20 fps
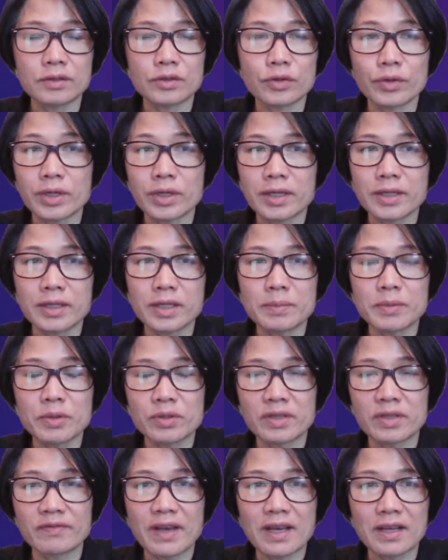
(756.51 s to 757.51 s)
United
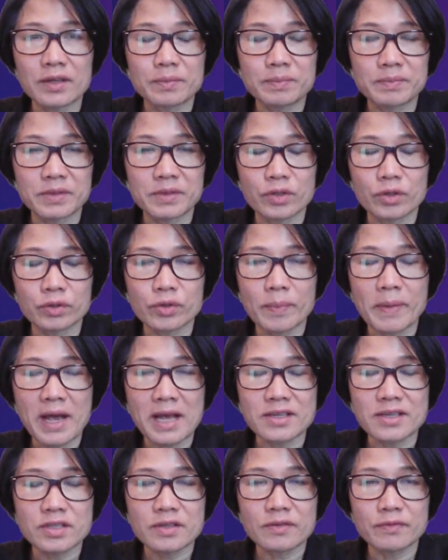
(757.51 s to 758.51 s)
Yearbook developed, the
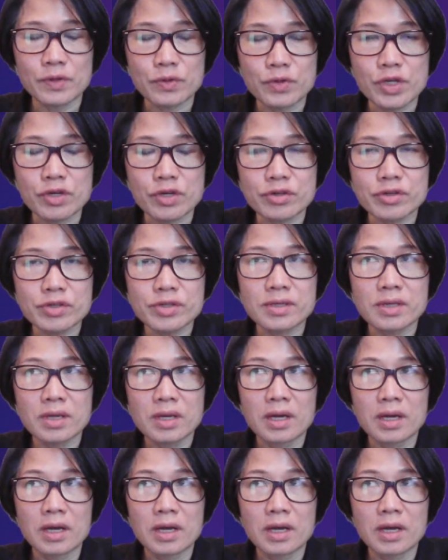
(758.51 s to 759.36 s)
past few years.